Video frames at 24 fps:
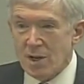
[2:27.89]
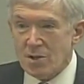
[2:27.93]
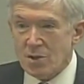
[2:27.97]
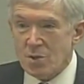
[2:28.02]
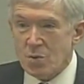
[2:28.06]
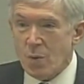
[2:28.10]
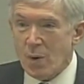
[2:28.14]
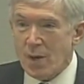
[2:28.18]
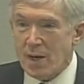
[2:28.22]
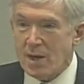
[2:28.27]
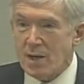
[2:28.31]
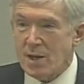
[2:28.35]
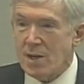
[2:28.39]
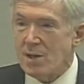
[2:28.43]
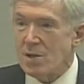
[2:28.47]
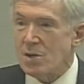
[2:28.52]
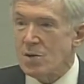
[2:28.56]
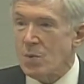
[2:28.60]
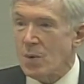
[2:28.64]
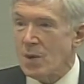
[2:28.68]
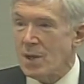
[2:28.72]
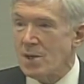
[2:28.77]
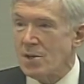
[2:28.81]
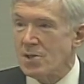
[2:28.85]

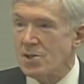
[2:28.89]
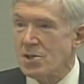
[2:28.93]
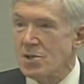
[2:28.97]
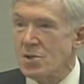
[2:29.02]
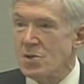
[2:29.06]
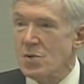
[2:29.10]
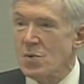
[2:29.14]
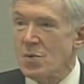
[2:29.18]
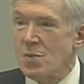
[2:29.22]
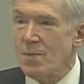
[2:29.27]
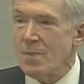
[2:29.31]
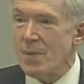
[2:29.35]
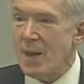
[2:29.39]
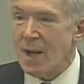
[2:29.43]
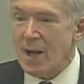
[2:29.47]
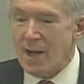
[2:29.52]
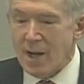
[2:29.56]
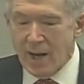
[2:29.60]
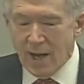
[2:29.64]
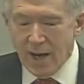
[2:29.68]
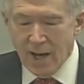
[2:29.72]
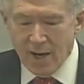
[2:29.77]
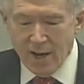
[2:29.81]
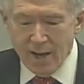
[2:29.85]
2022,
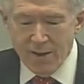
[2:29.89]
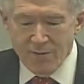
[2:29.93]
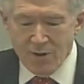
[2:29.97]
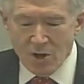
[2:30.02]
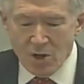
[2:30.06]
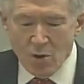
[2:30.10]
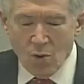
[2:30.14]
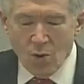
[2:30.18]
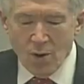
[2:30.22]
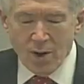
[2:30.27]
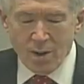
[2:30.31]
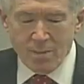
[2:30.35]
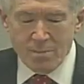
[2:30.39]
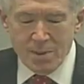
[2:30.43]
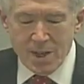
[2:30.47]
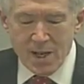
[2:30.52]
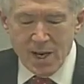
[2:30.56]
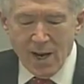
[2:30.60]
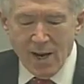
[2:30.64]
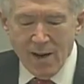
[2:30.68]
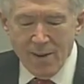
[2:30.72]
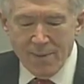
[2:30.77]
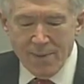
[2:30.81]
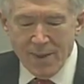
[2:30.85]
and even going
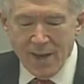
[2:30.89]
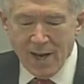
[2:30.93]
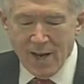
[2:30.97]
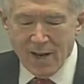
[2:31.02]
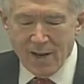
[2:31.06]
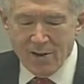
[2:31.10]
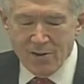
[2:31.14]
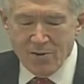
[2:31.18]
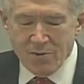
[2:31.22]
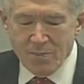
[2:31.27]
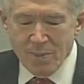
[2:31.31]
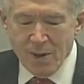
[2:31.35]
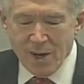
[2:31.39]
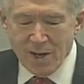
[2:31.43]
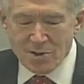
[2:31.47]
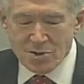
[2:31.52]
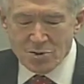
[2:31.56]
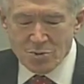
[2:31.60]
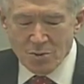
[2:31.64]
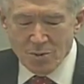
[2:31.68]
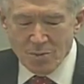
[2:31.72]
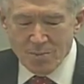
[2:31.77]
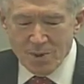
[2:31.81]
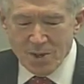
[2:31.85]
beyond that if
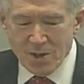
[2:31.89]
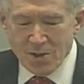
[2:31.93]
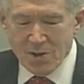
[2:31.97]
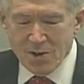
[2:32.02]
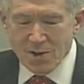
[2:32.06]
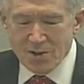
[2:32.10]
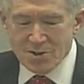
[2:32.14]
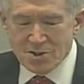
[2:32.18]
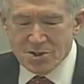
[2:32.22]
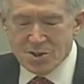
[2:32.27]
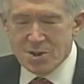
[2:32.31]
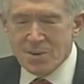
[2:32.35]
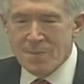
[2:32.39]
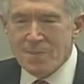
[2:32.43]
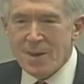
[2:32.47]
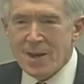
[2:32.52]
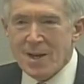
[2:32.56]
possible, because